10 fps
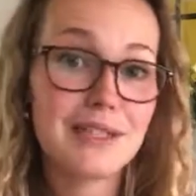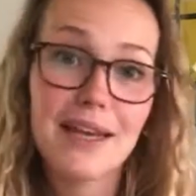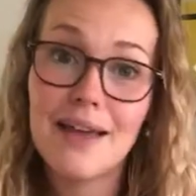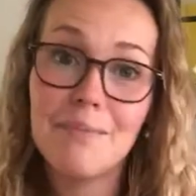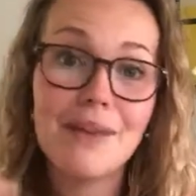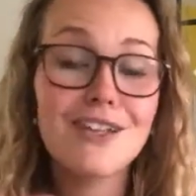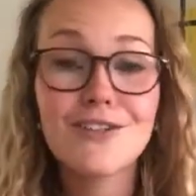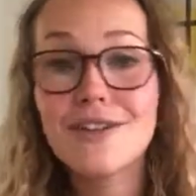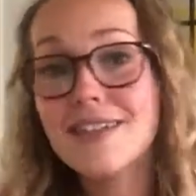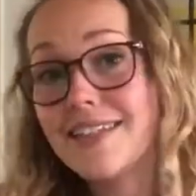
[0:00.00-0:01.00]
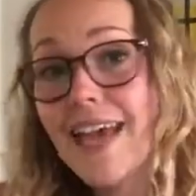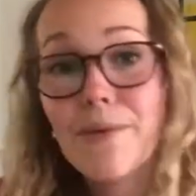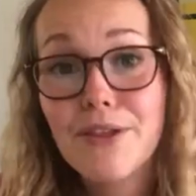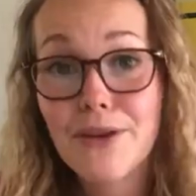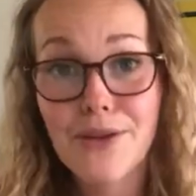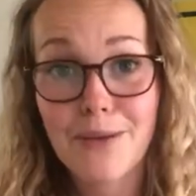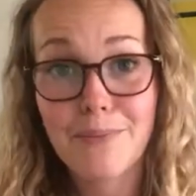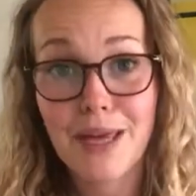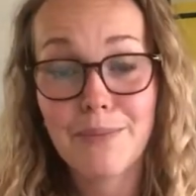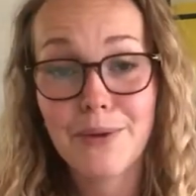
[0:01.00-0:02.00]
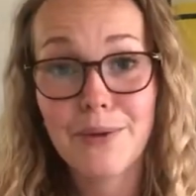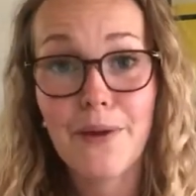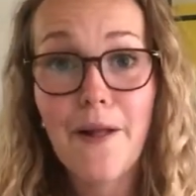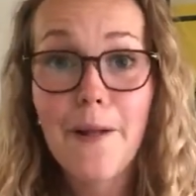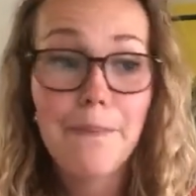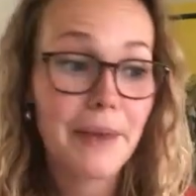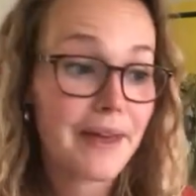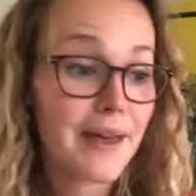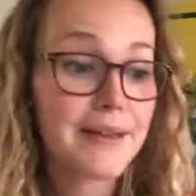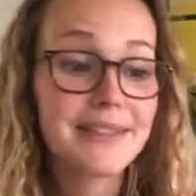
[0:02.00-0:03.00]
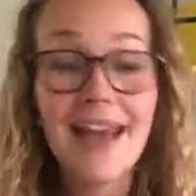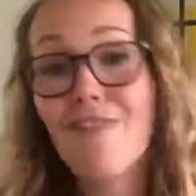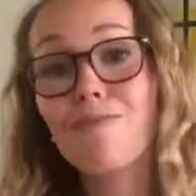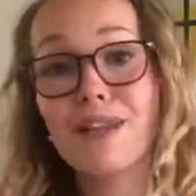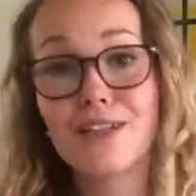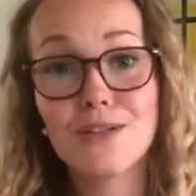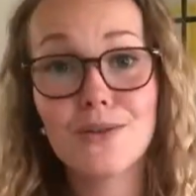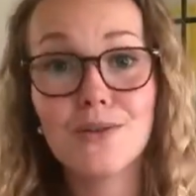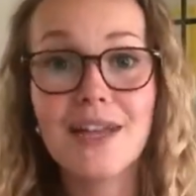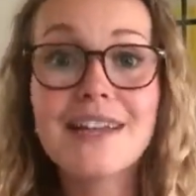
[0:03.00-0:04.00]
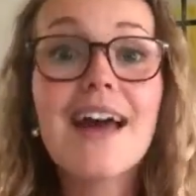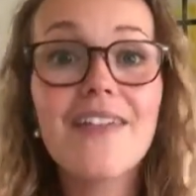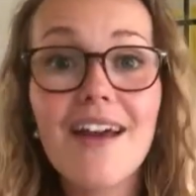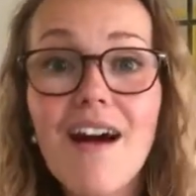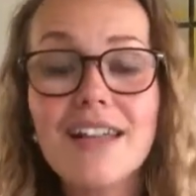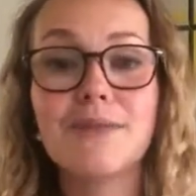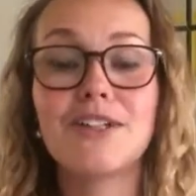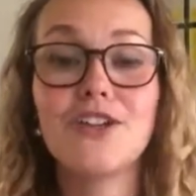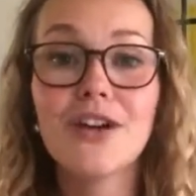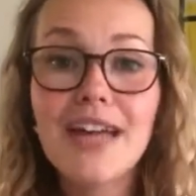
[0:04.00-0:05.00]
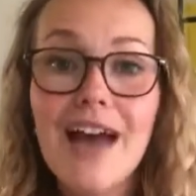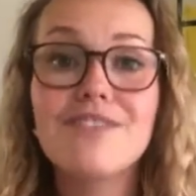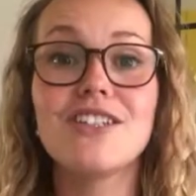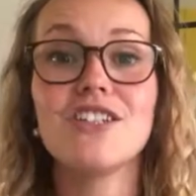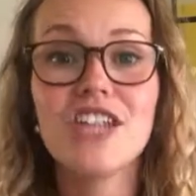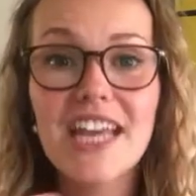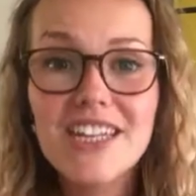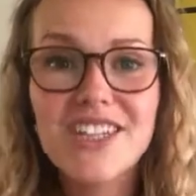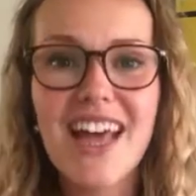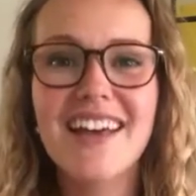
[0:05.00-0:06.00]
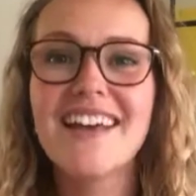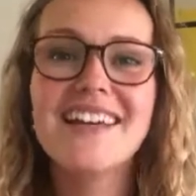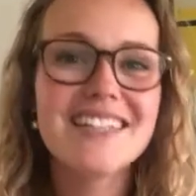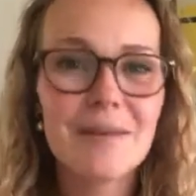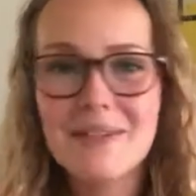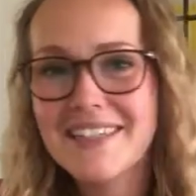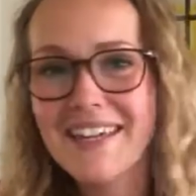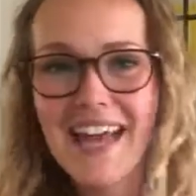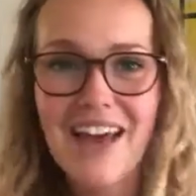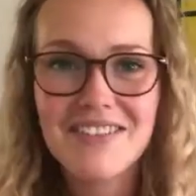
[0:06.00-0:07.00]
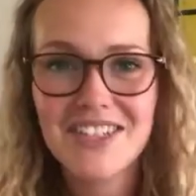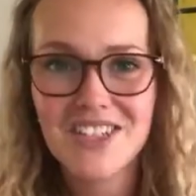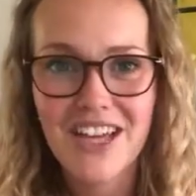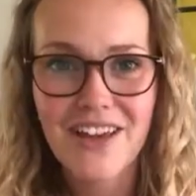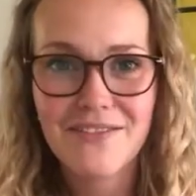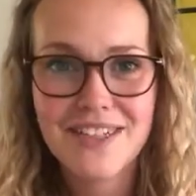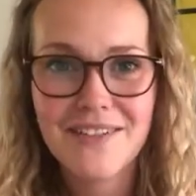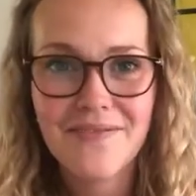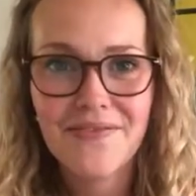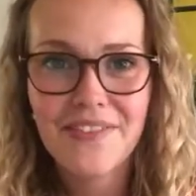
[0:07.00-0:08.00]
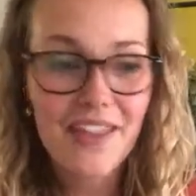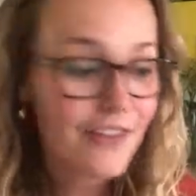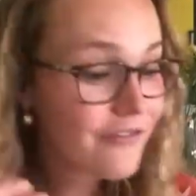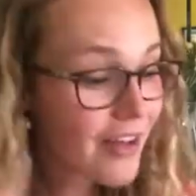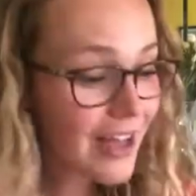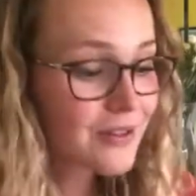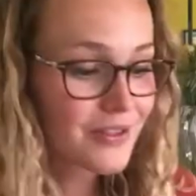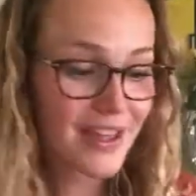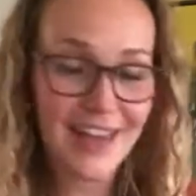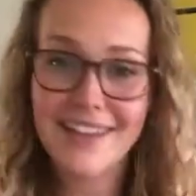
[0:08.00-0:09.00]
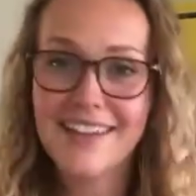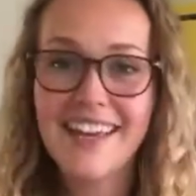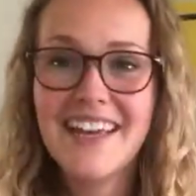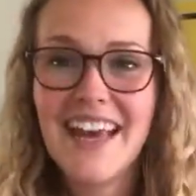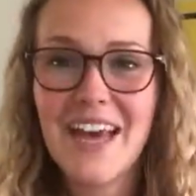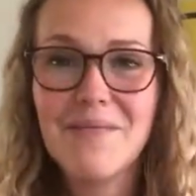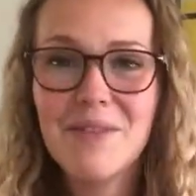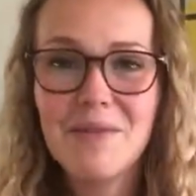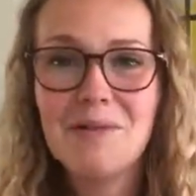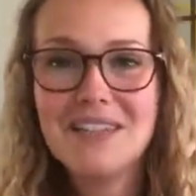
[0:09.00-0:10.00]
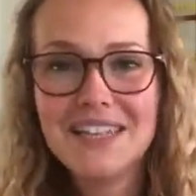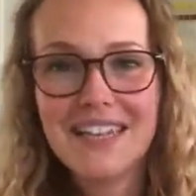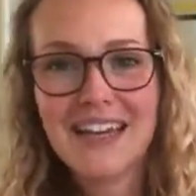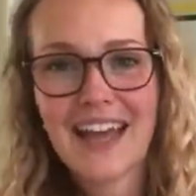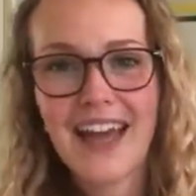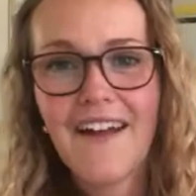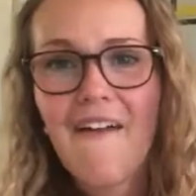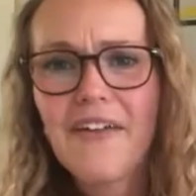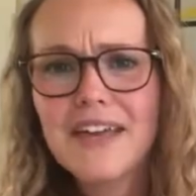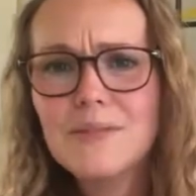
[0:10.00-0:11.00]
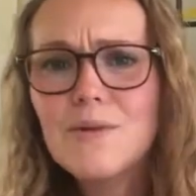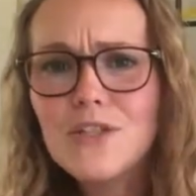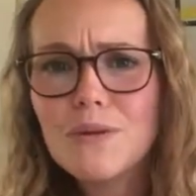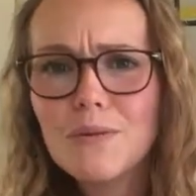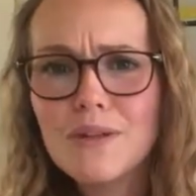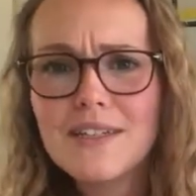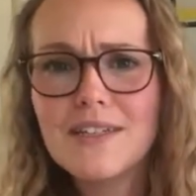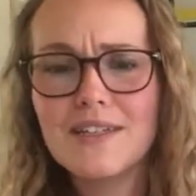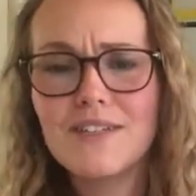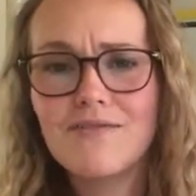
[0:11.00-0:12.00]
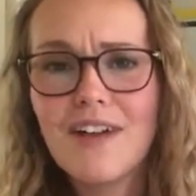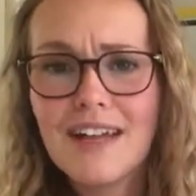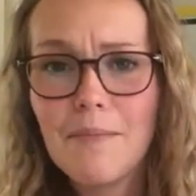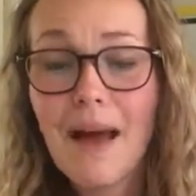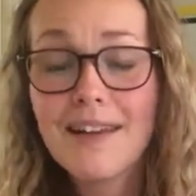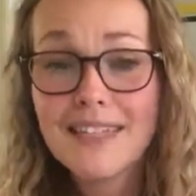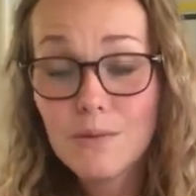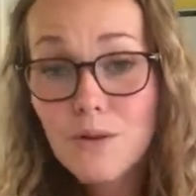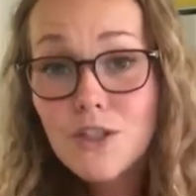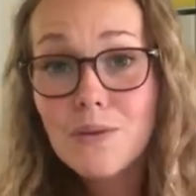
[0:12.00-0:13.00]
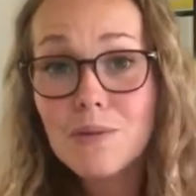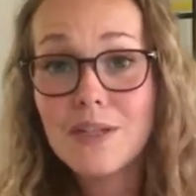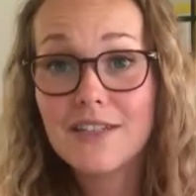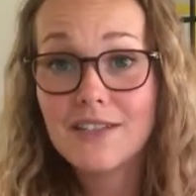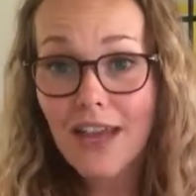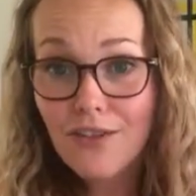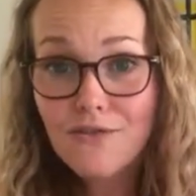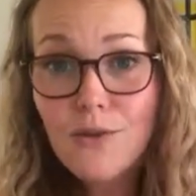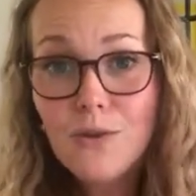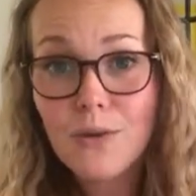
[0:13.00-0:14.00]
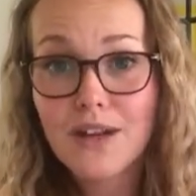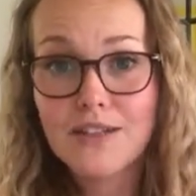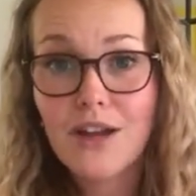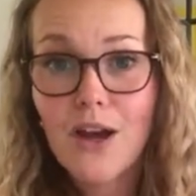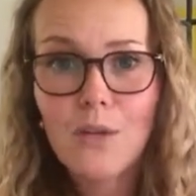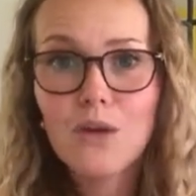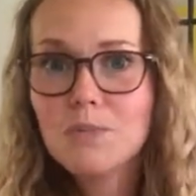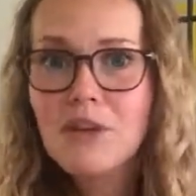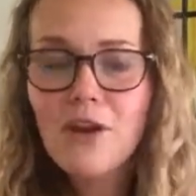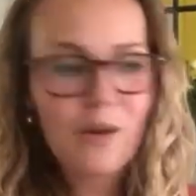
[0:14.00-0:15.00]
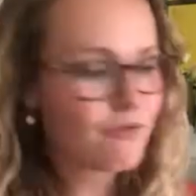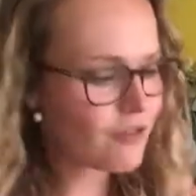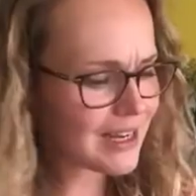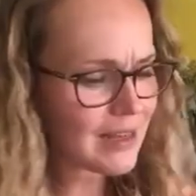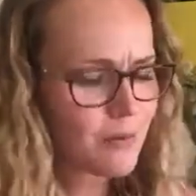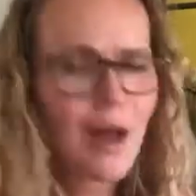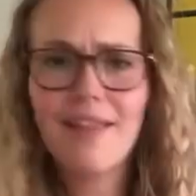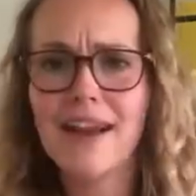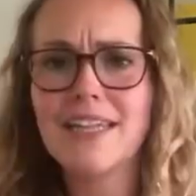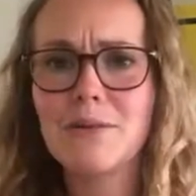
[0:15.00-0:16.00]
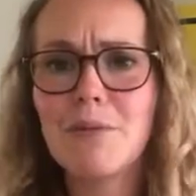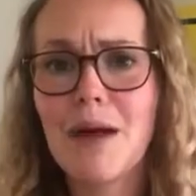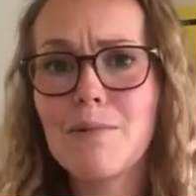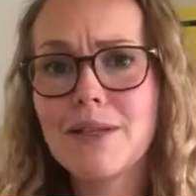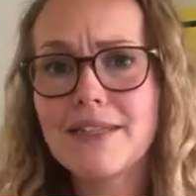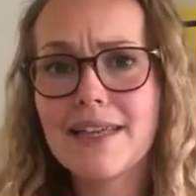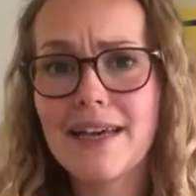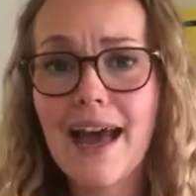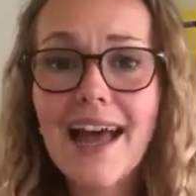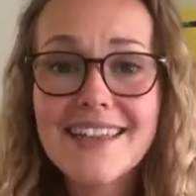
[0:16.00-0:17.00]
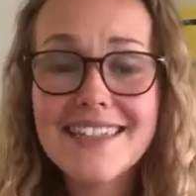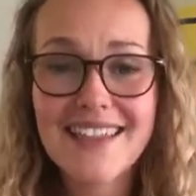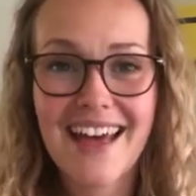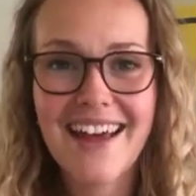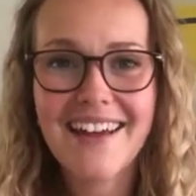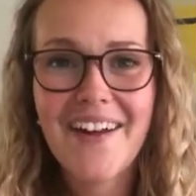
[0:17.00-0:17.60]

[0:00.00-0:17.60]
to meet during the day with your young people because they haven't been at school and now they are. So actually you're going to have to change that. Something's going to have to shift. And the final thing that we want to look at is, what do we want to develop? Actually, what do we want to take forward? What's been going really well and actually we might want to add to that?